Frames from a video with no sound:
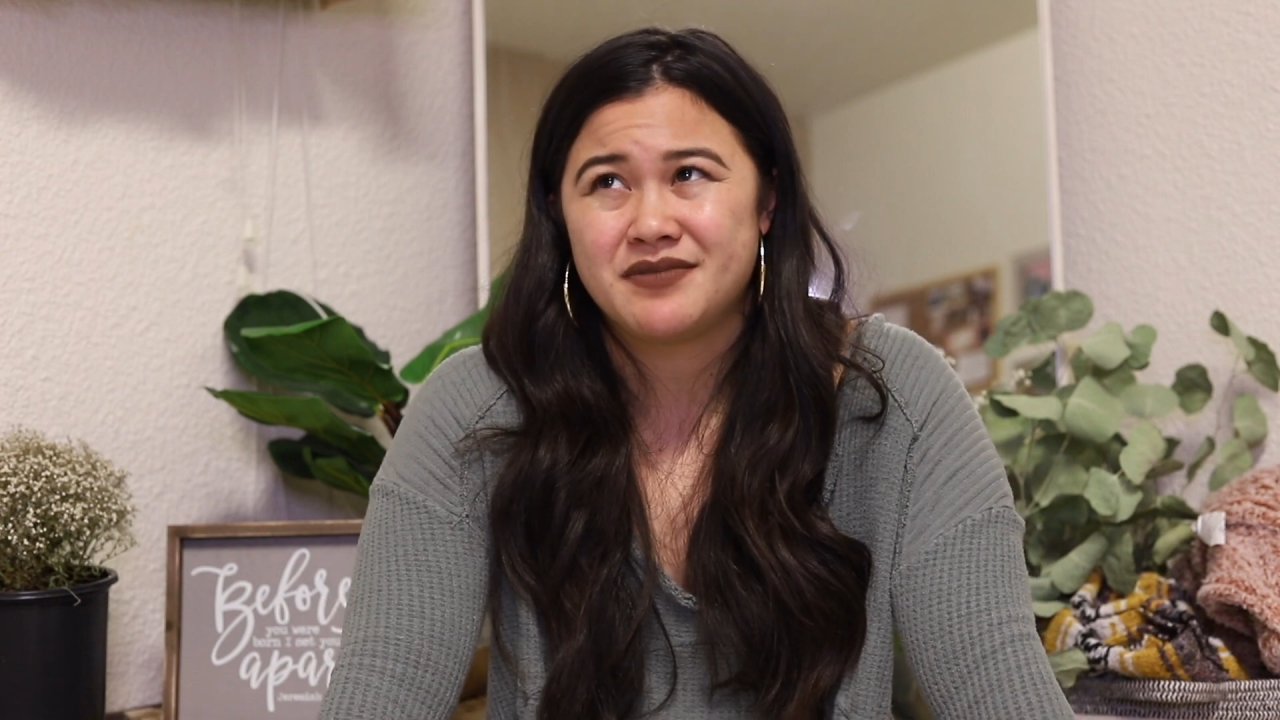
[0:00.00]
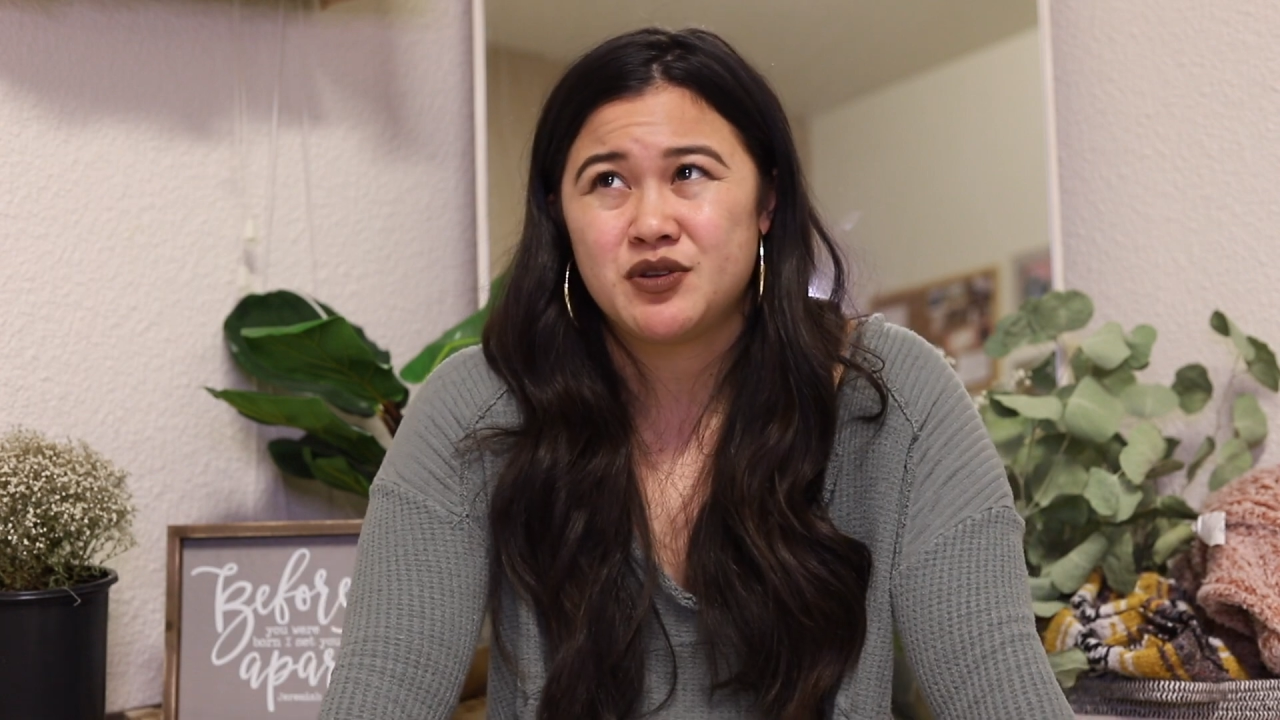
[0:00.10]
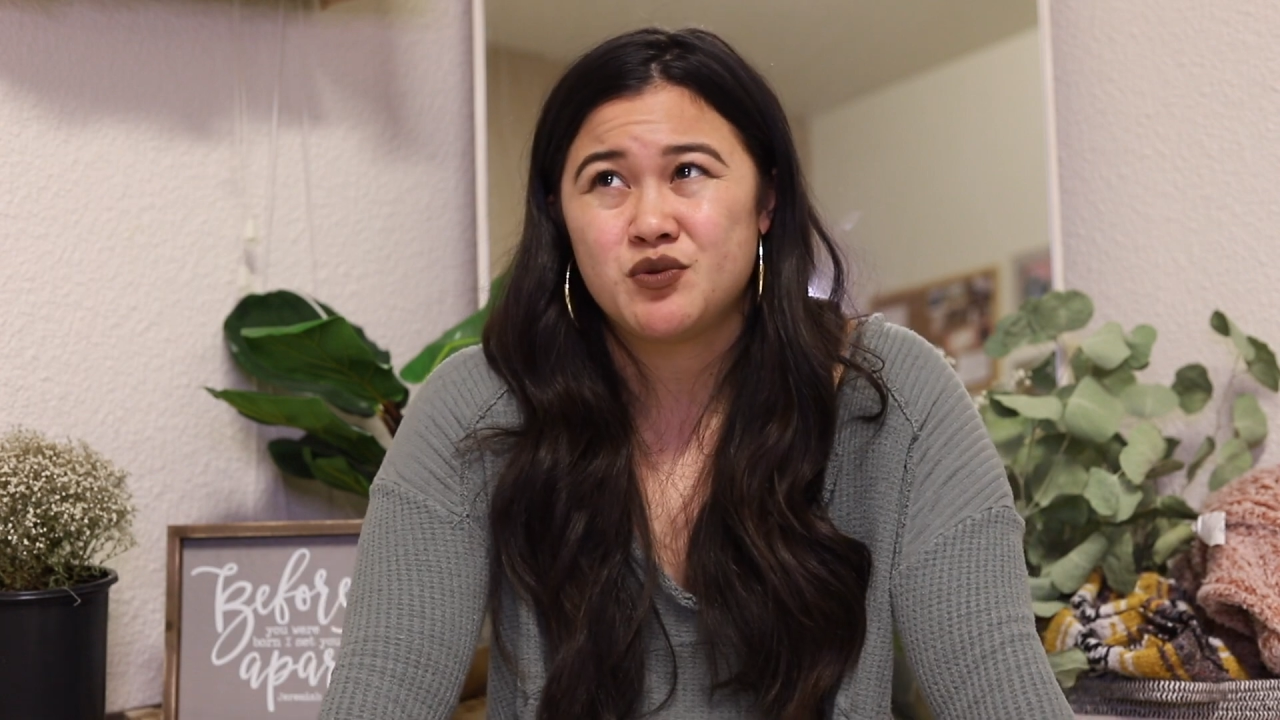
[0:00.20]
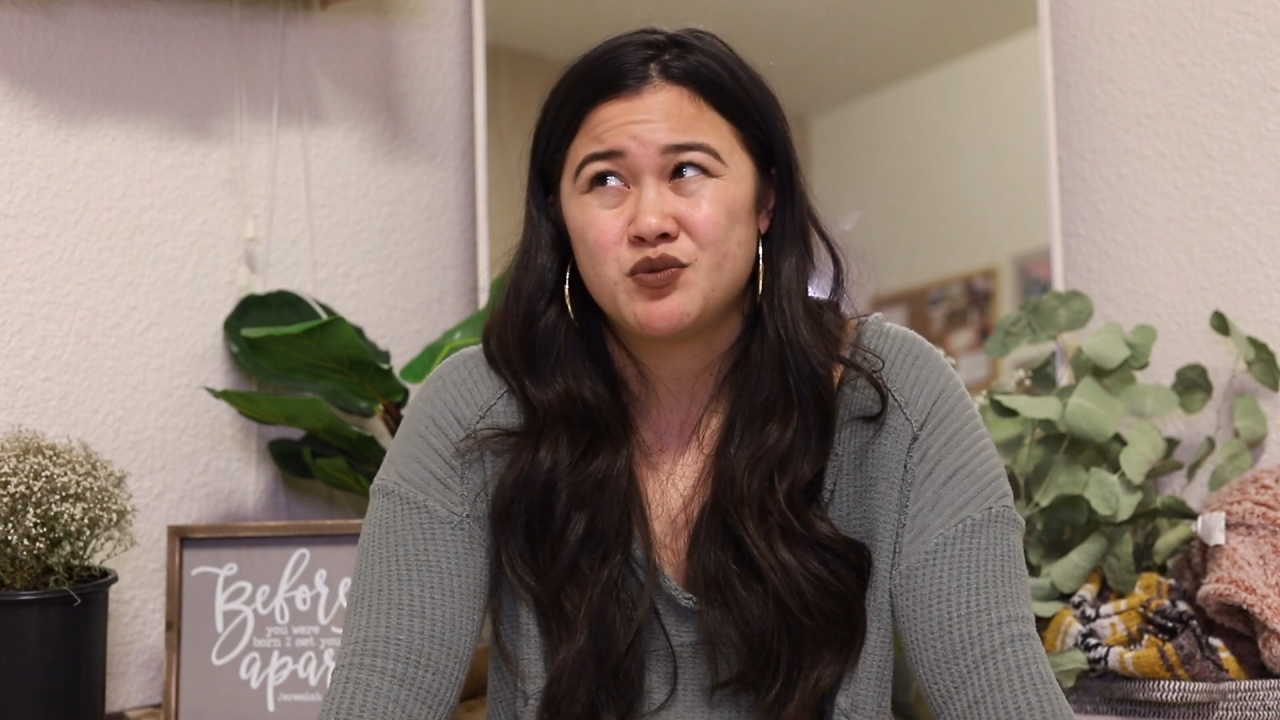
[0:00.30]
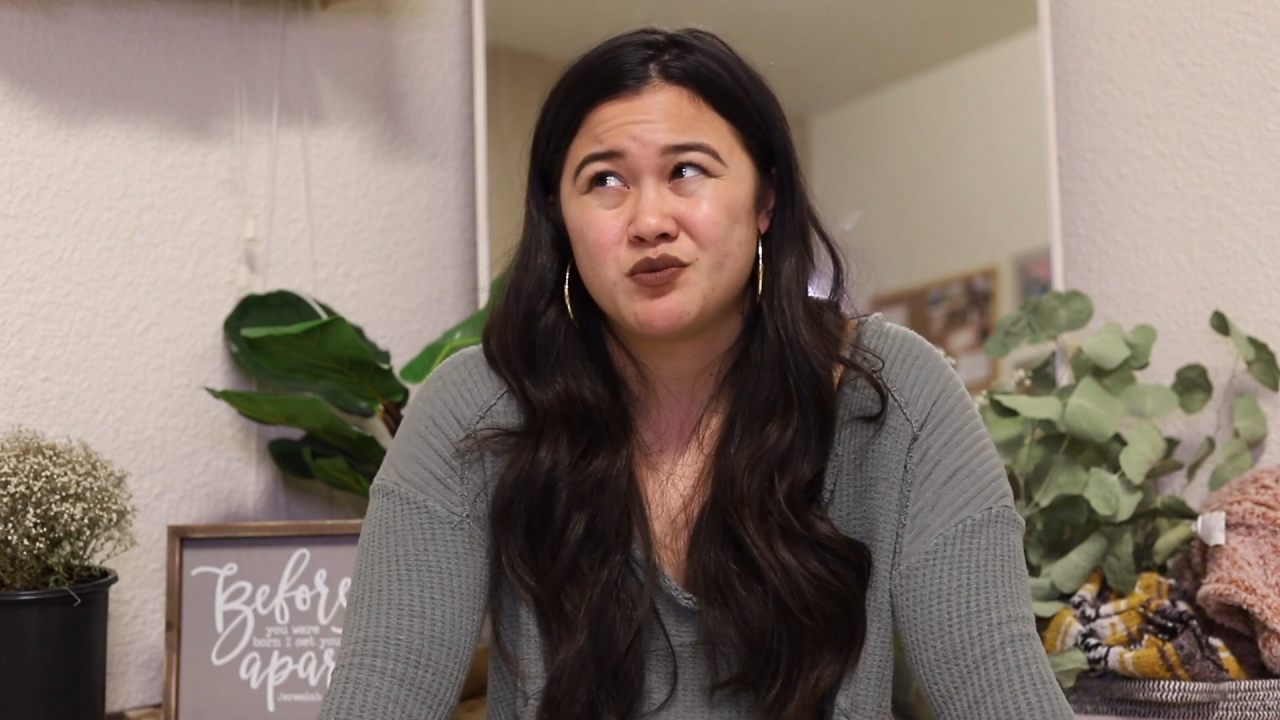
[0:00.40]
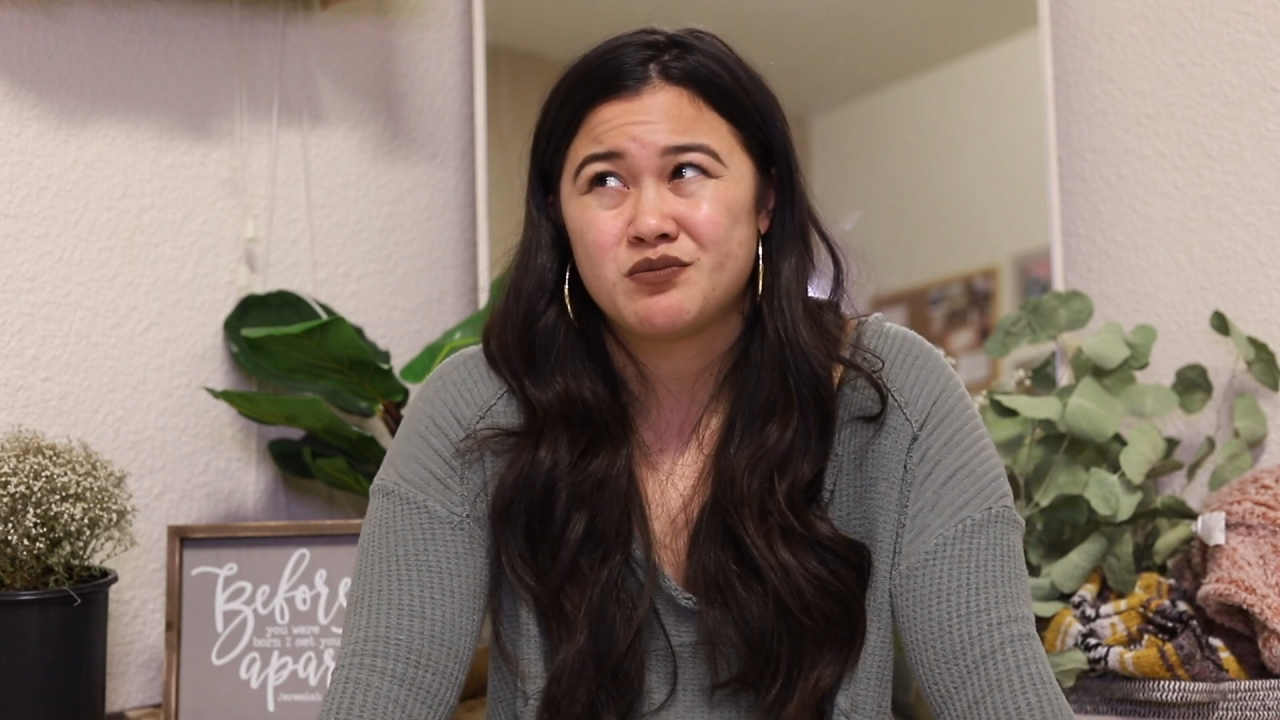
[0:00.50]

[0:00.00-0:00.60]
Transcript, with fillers: you